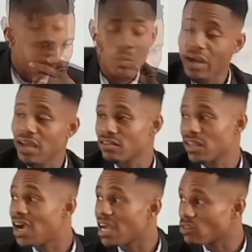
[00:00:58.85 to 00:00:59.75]
Occupies
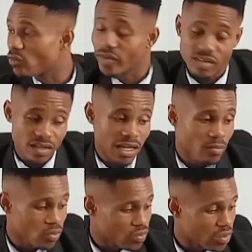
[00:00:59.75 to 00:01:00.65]
the heart of a
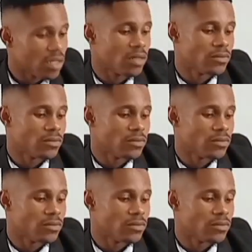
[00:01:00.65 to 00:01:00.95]
syllable.